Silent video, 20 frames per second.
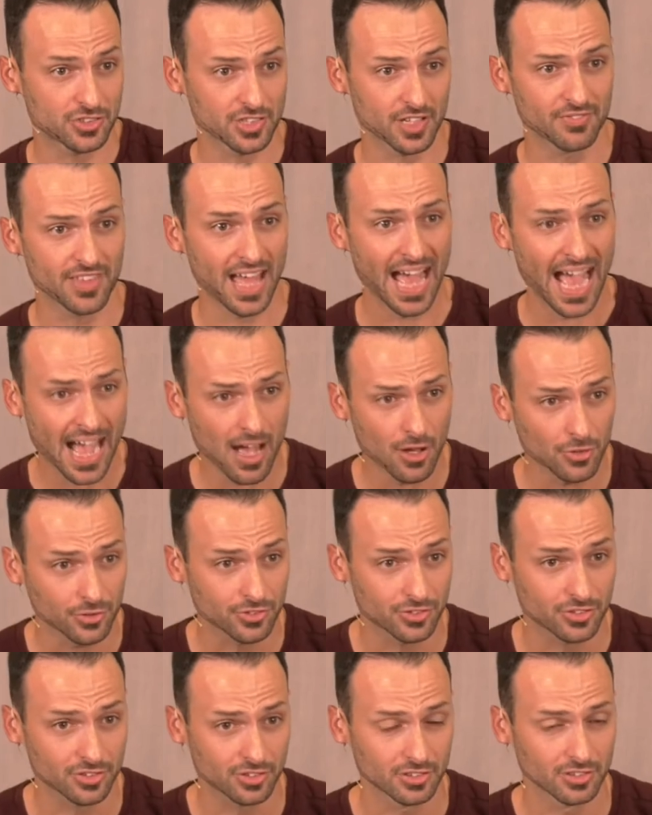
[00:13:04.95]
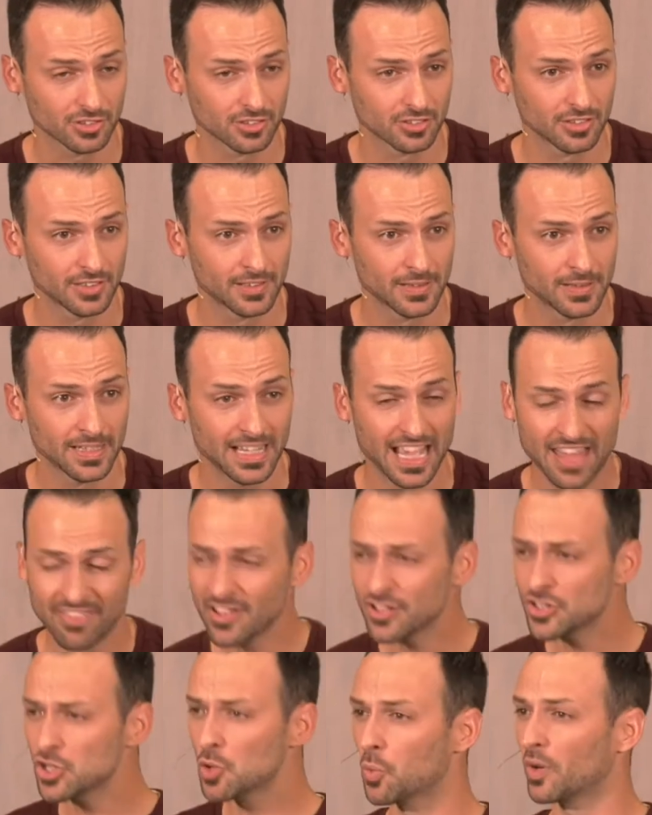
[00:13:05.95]
of the house, and
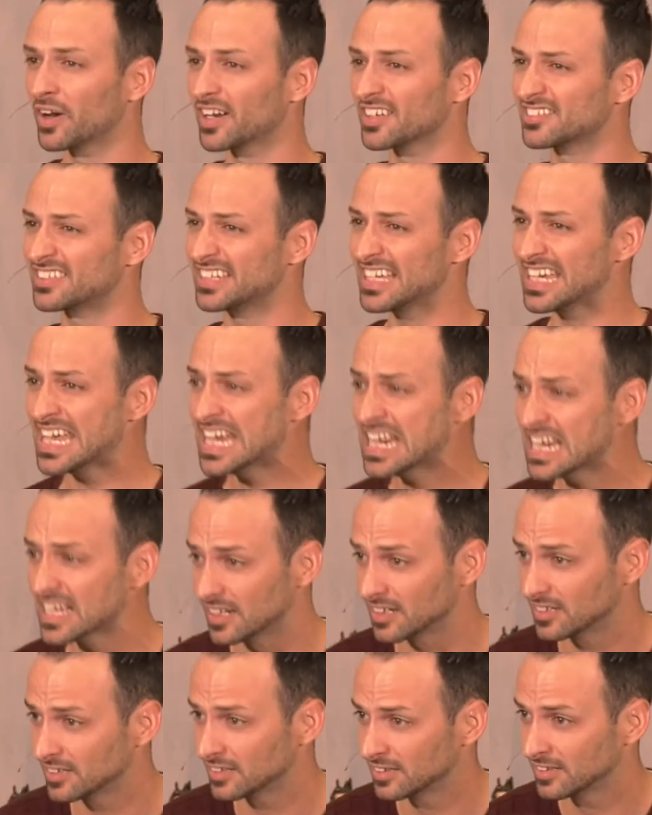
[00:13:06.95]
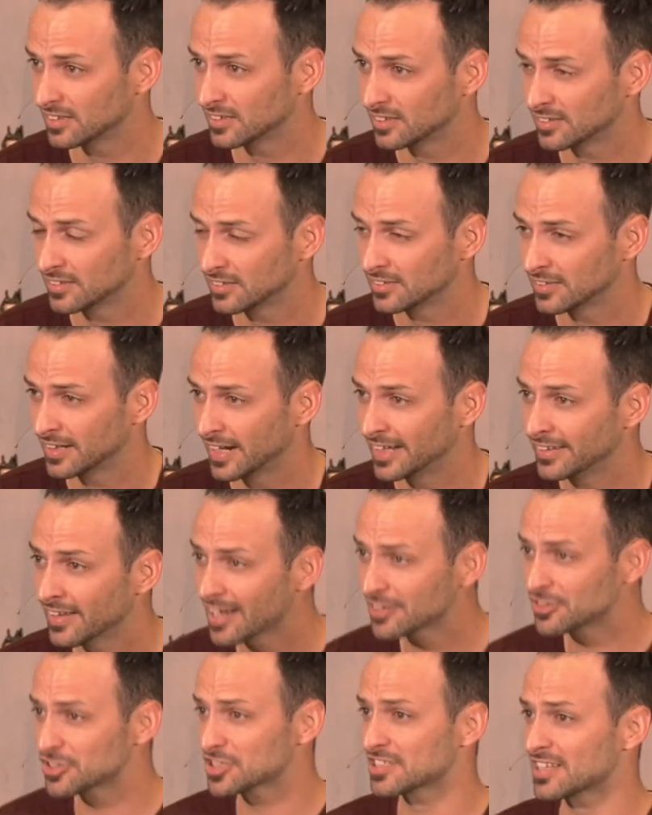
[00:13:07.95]
then you want us to eat it. And
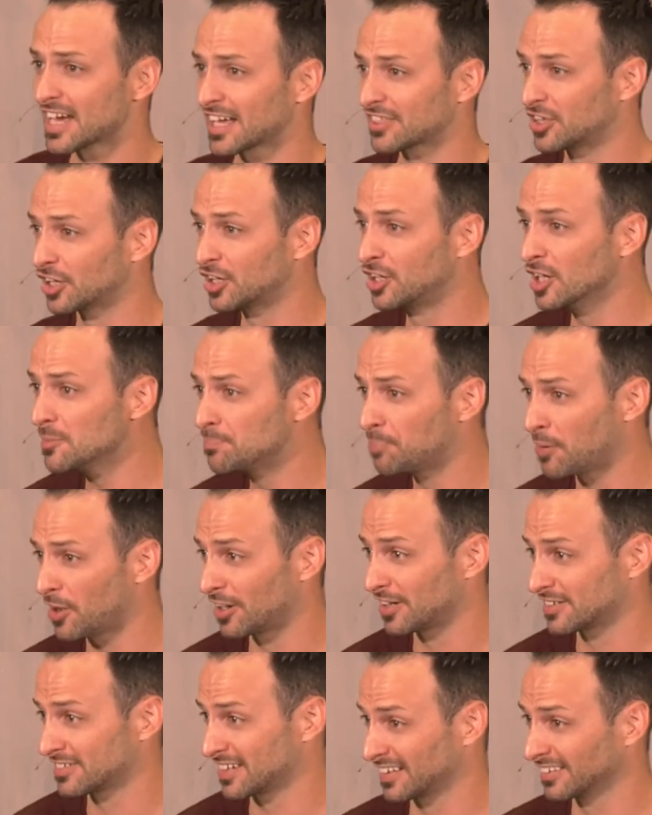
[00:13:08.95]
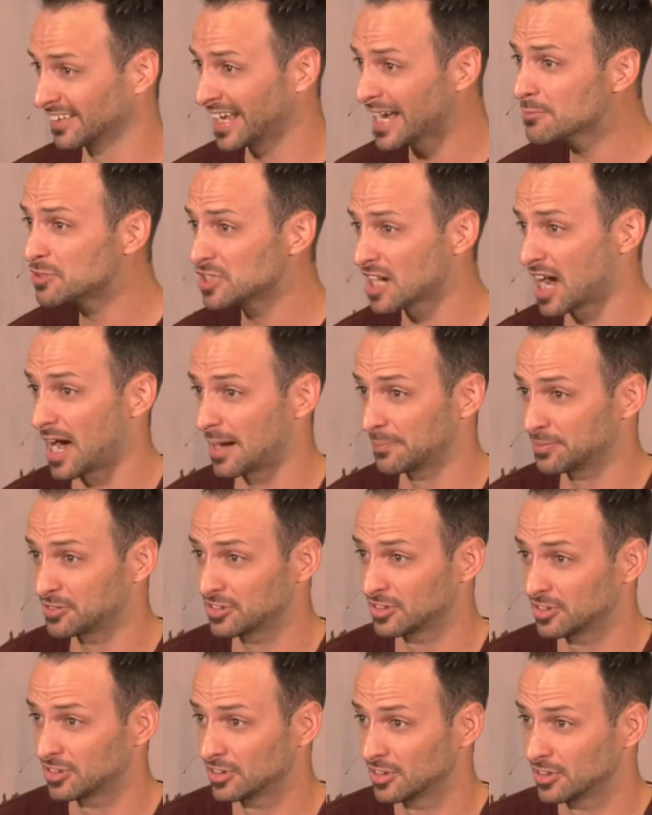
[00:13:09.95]
not just like the good parts, like lamb
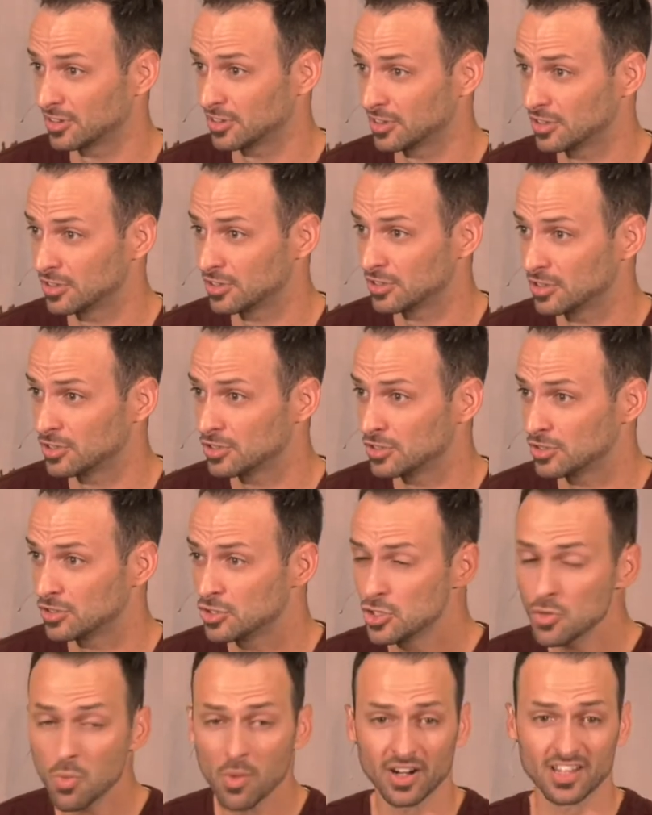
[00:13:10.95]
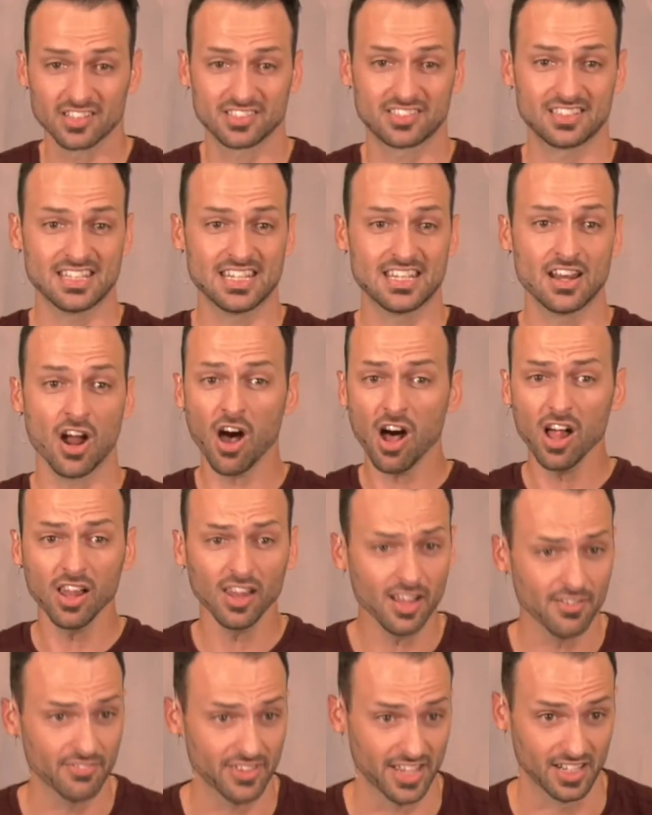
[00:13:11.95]
chops. You want us to eat
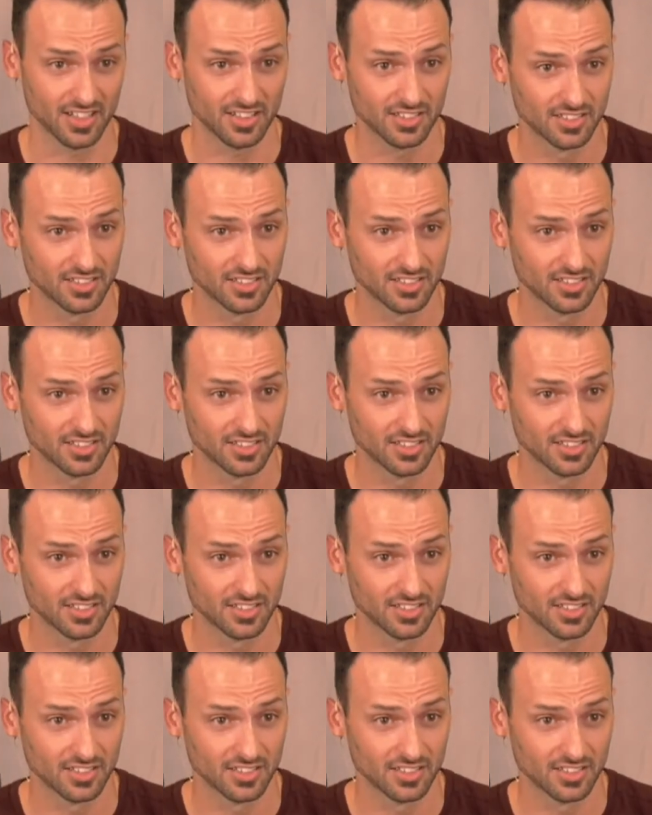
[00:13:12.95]
all of it.